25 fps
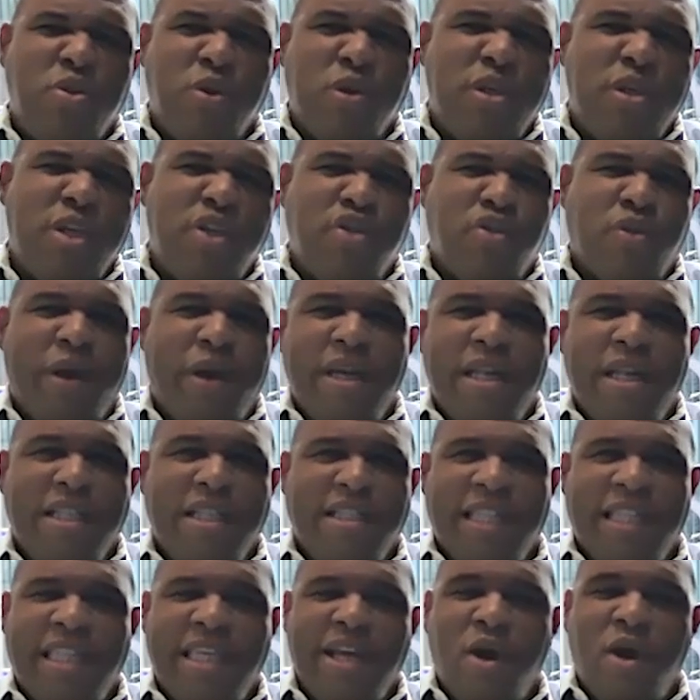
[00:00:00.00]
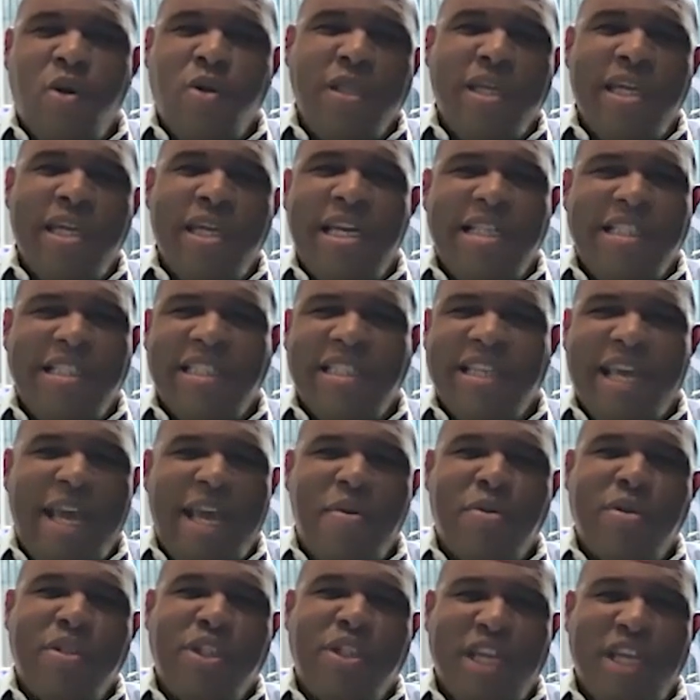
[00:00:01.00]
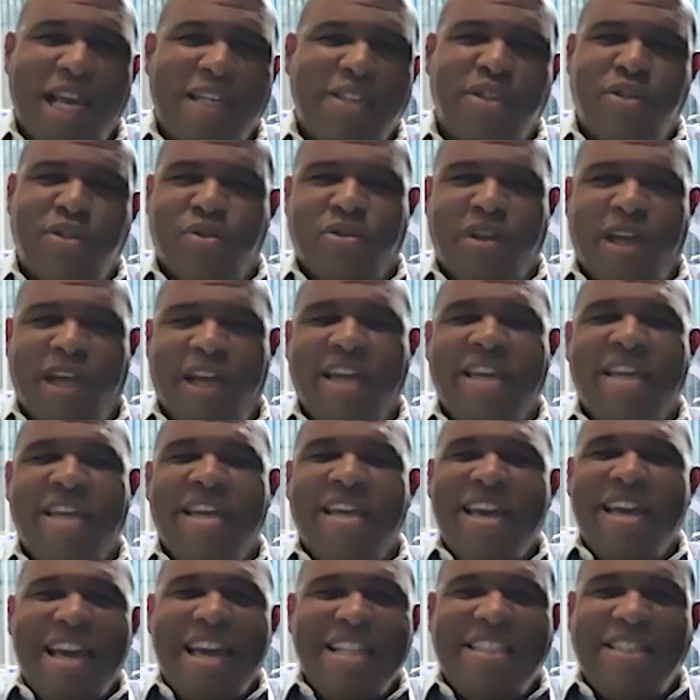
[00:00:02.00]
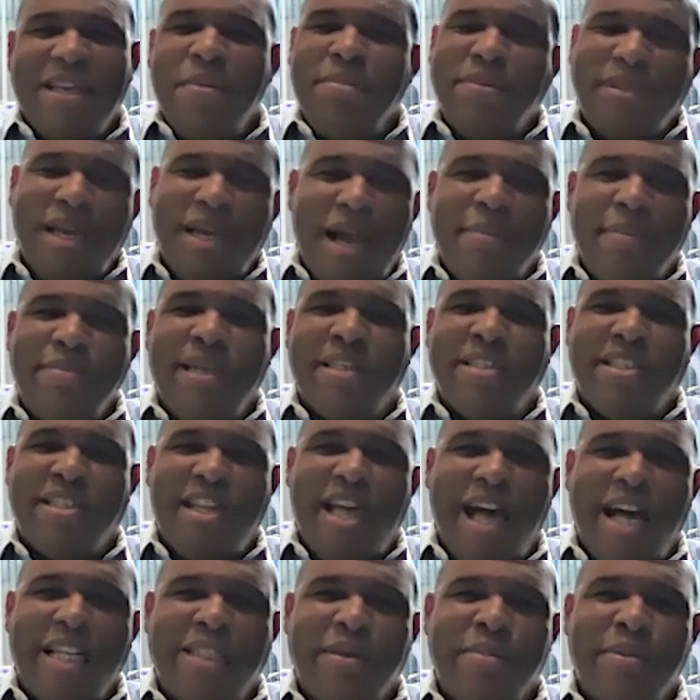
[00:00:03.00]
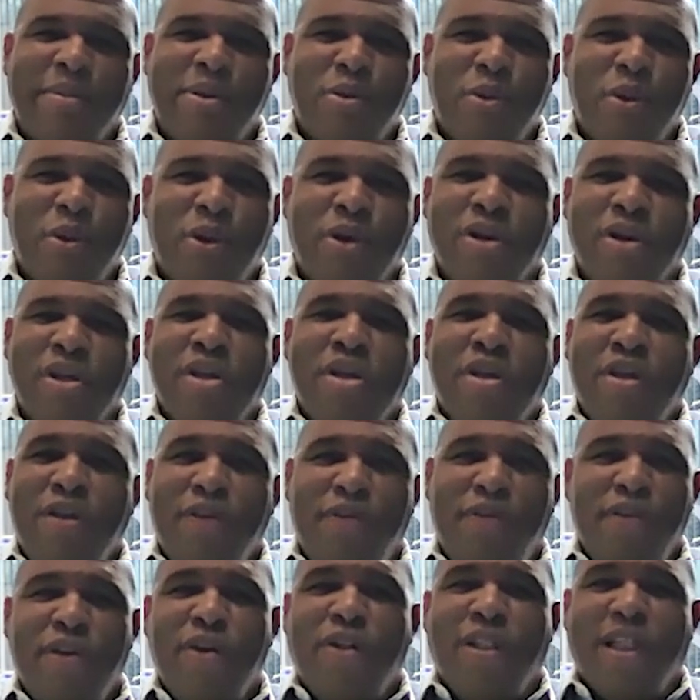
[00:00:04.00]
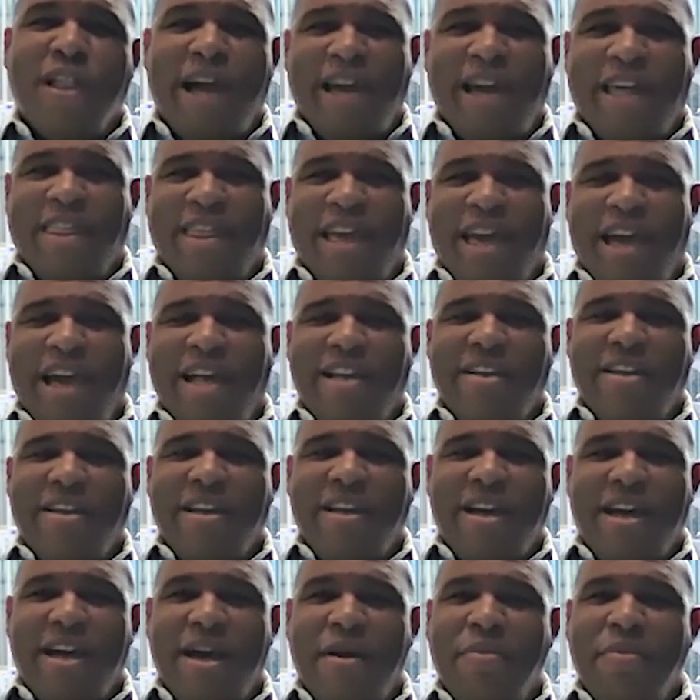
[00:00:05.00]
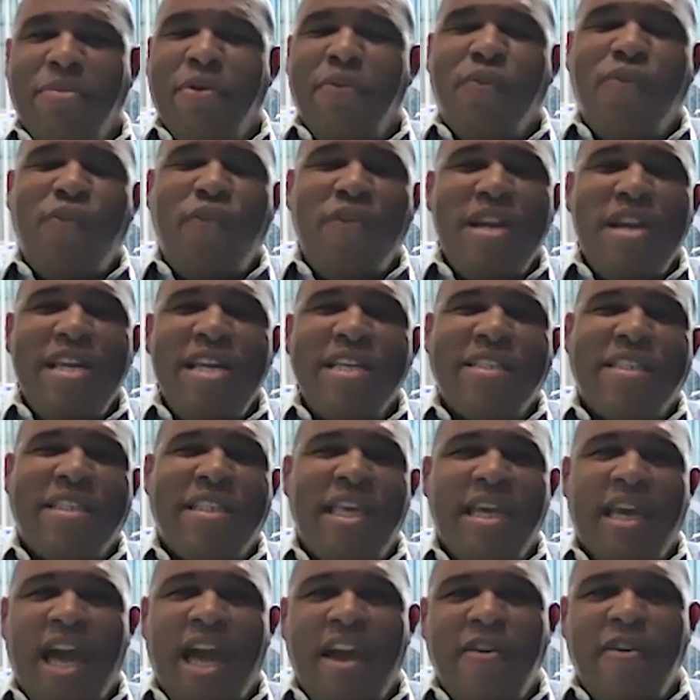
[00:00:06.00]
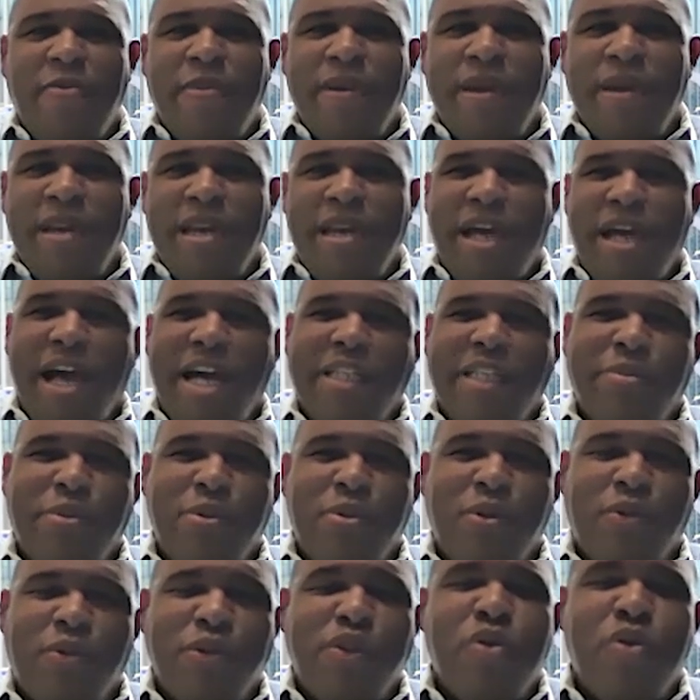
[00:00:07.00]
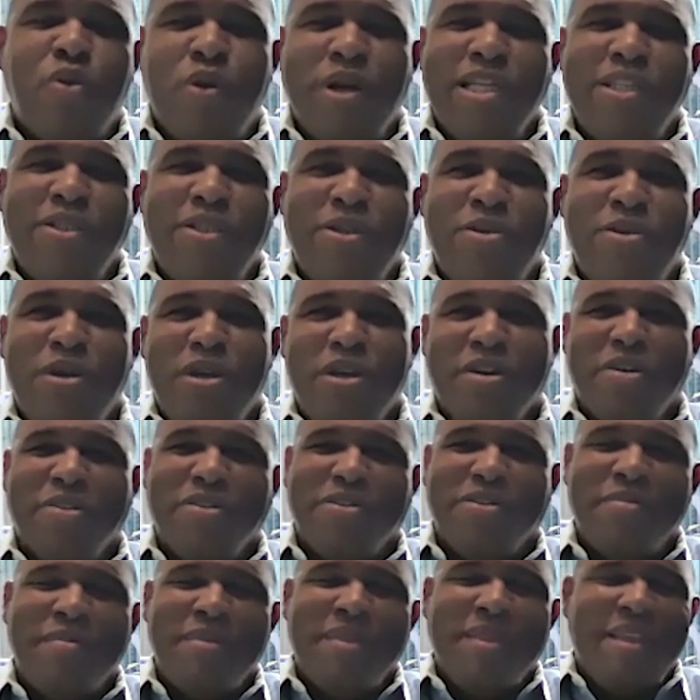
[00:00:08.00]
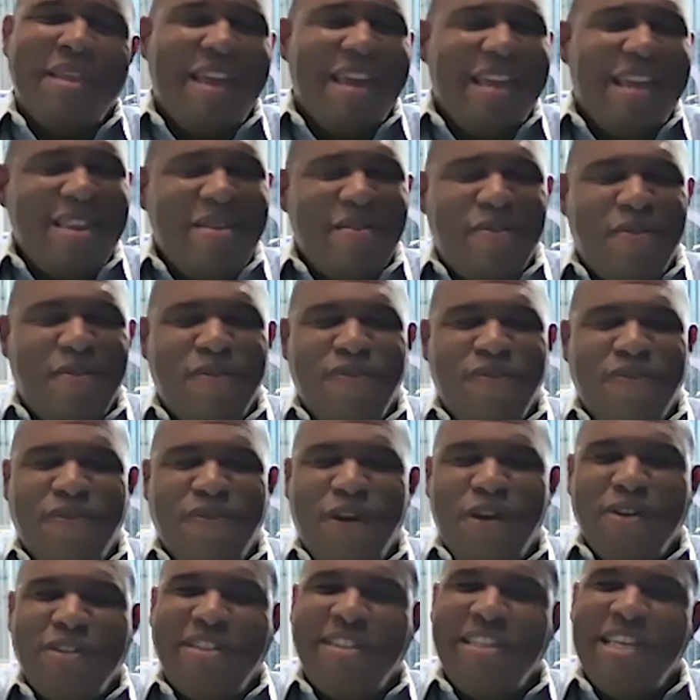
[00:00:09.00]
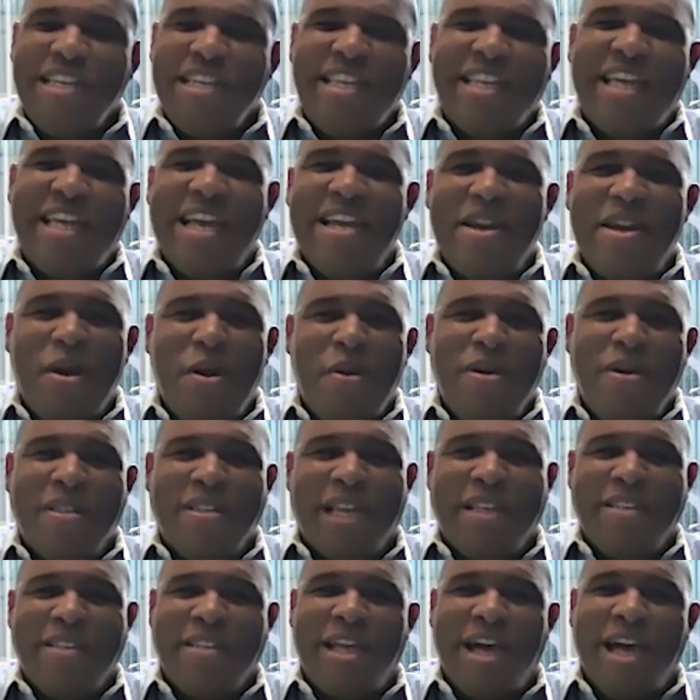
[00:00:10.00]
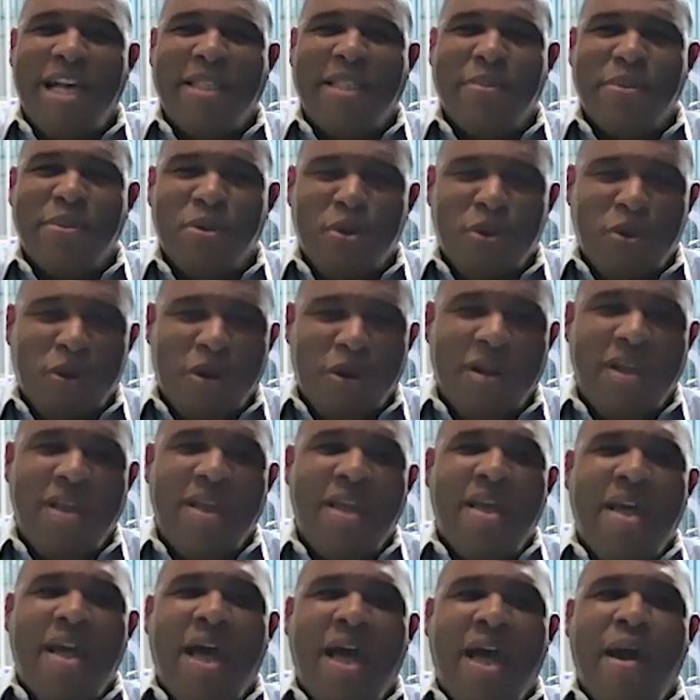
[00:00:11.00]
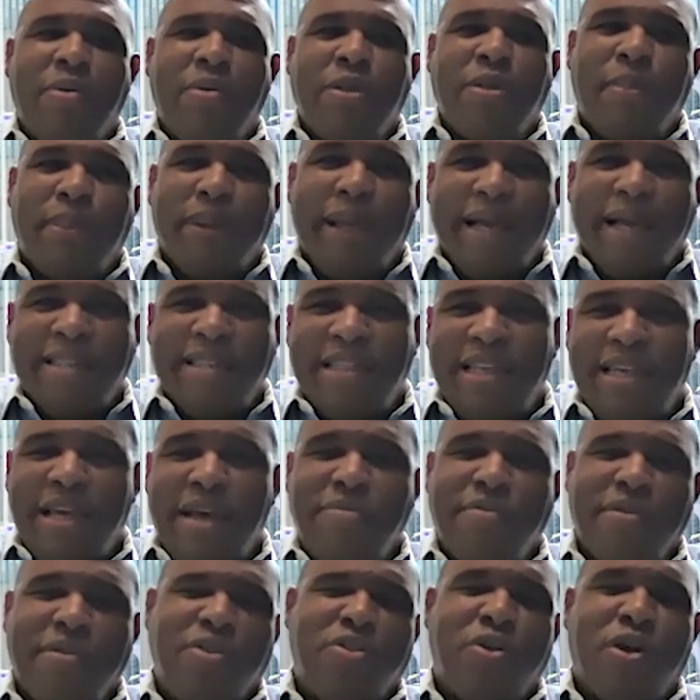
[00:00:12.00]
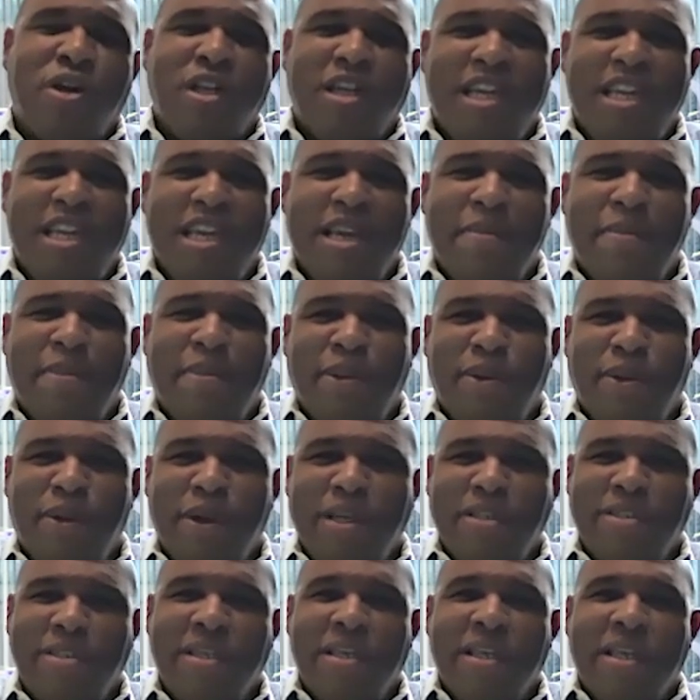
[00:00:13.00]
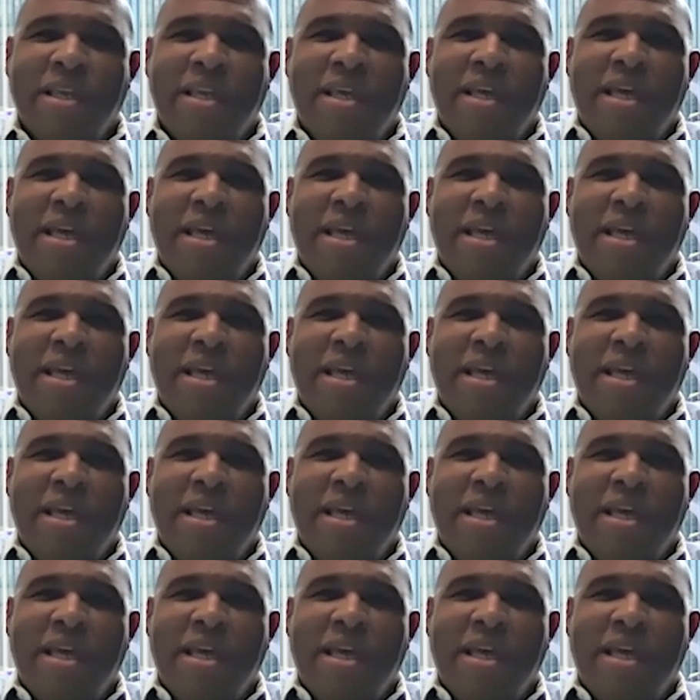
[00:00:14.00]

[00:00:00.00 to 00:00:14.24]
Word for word: during their training said the only easy day was yesterday. And sometimes as an entrepreneur, you feel like that. Uh, the funniest thing, I've been an entrepreneur for 22 years. And the first thing that I noticed as an entrepreneur, I was blessed enough to start getting employees.